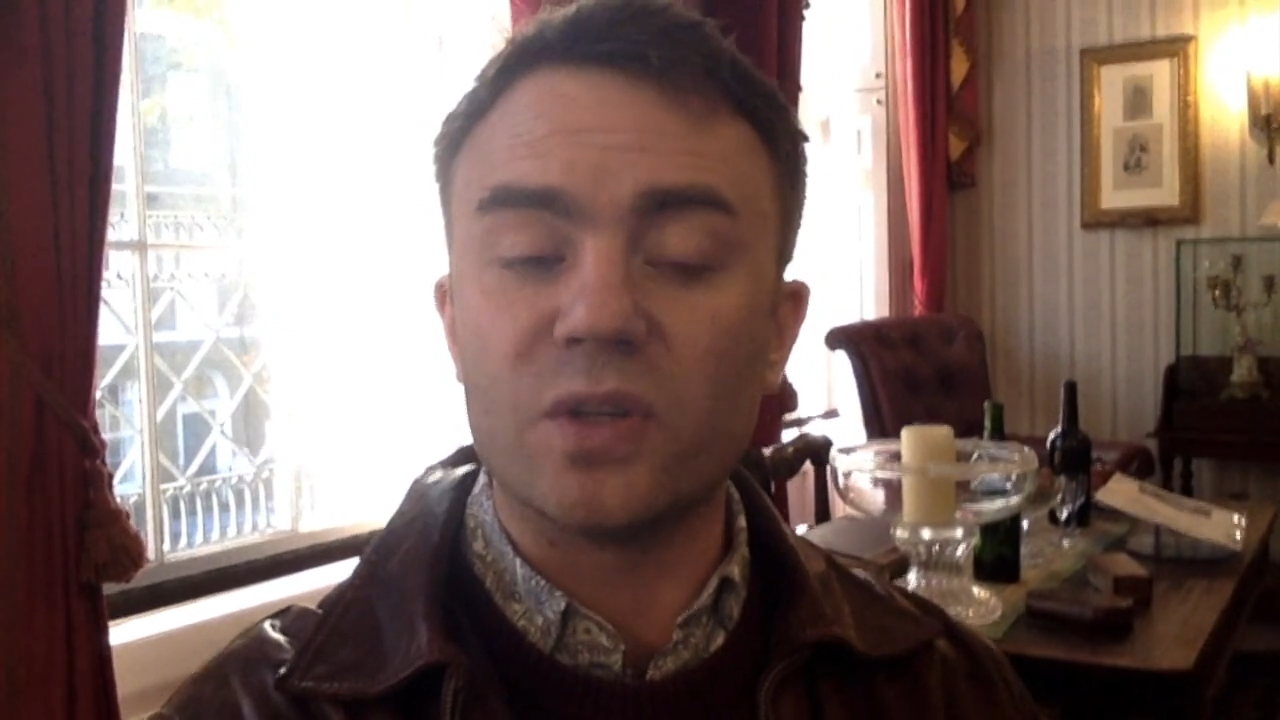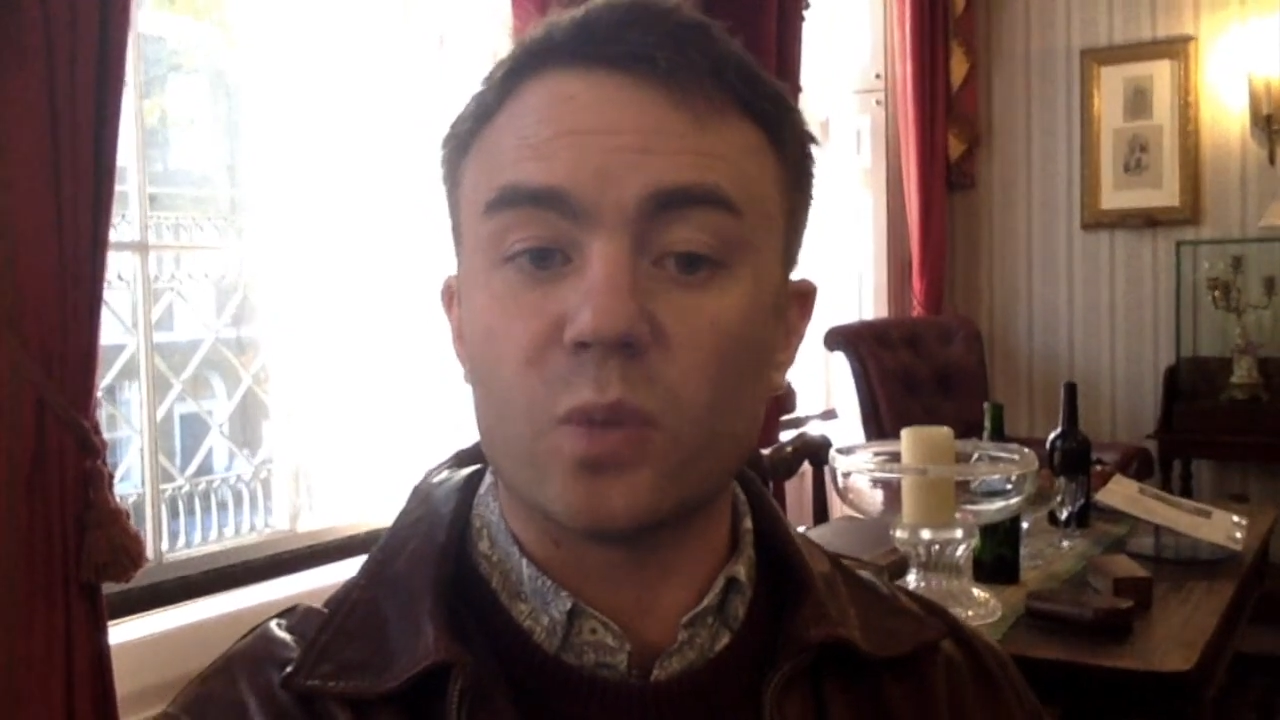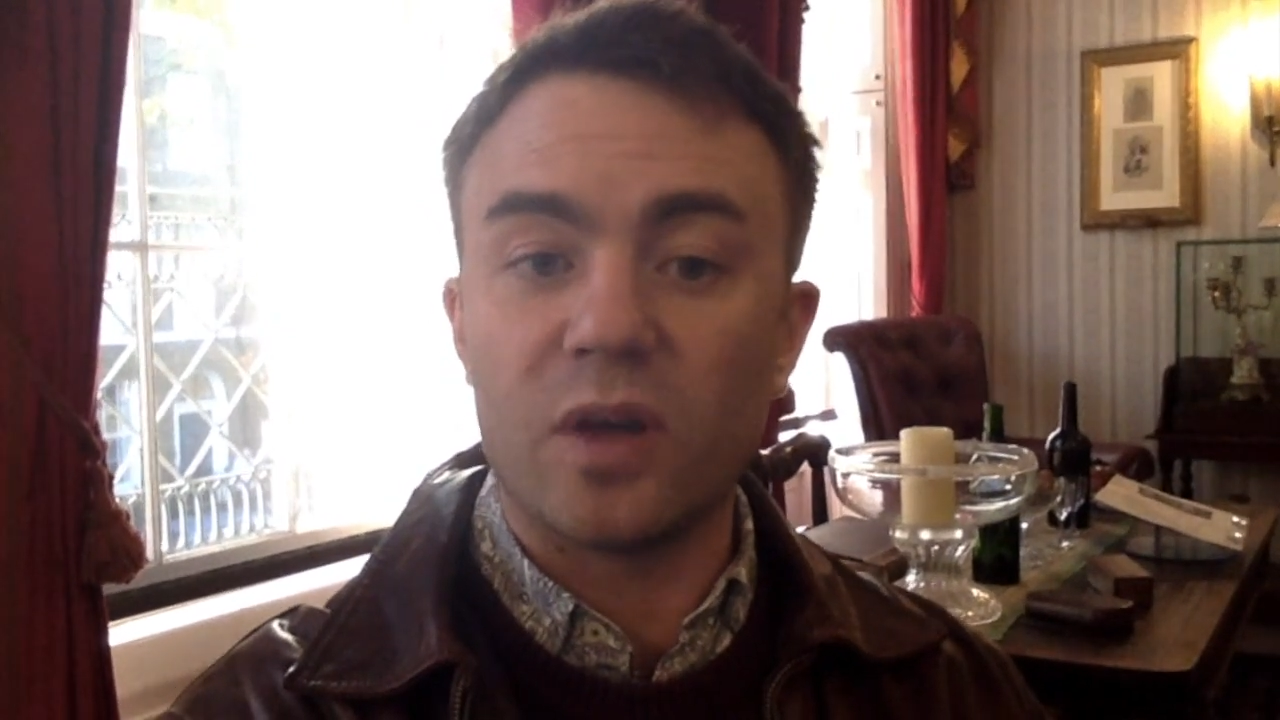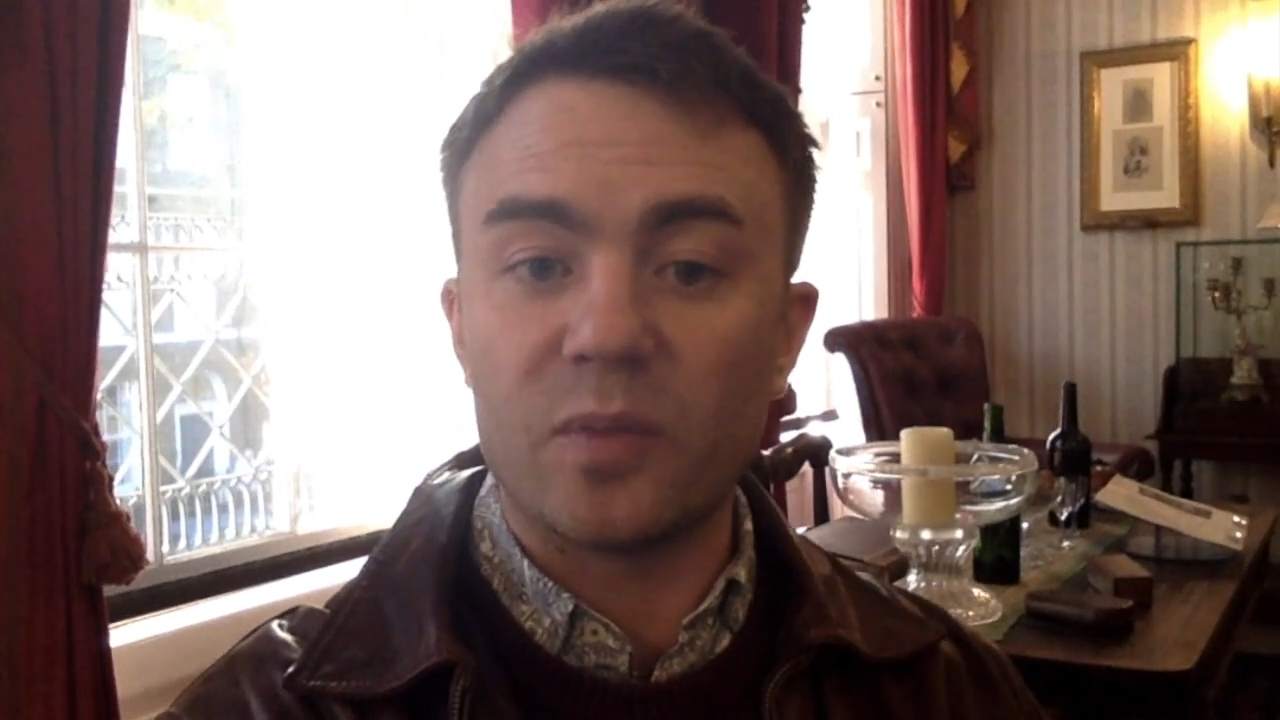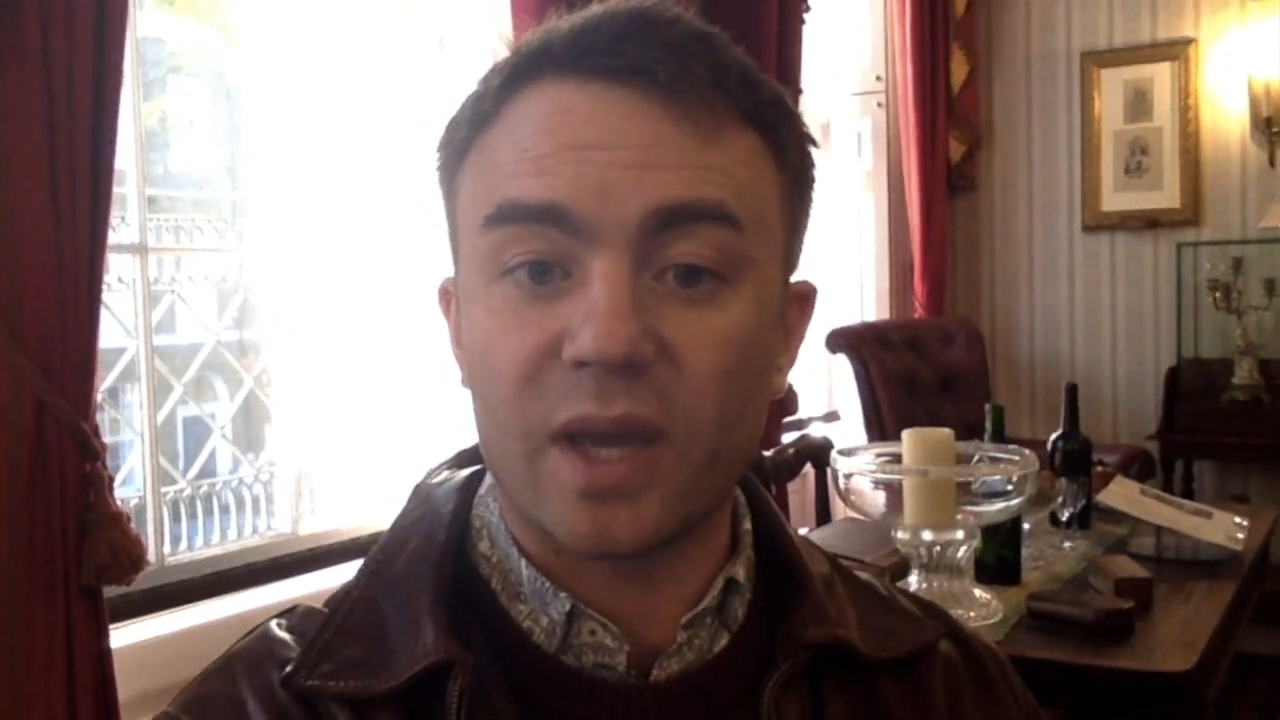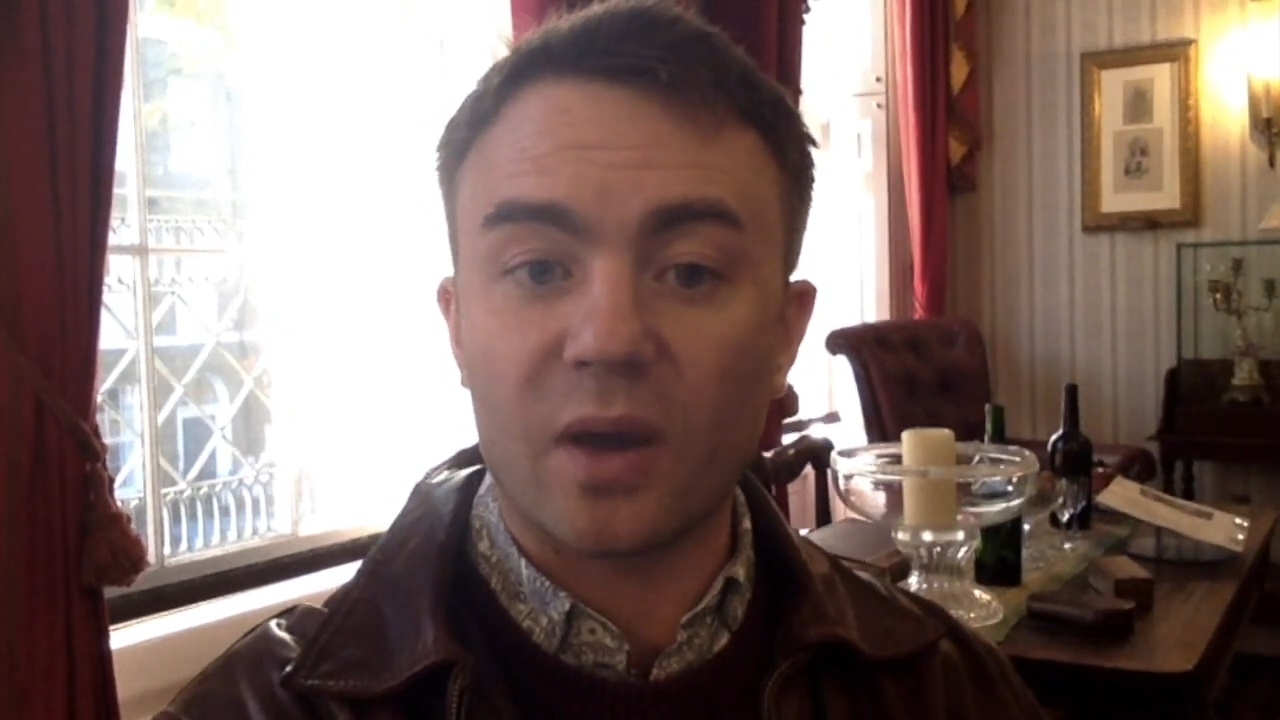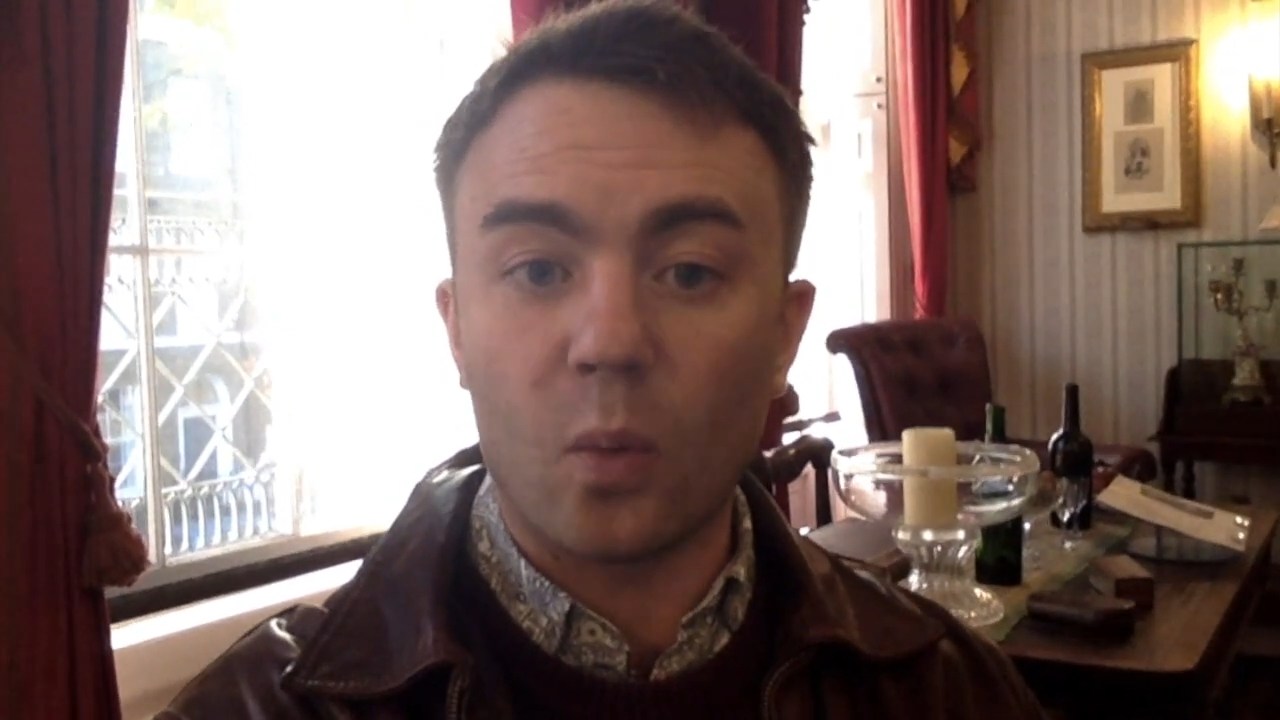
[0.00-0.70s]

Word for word: it is worth being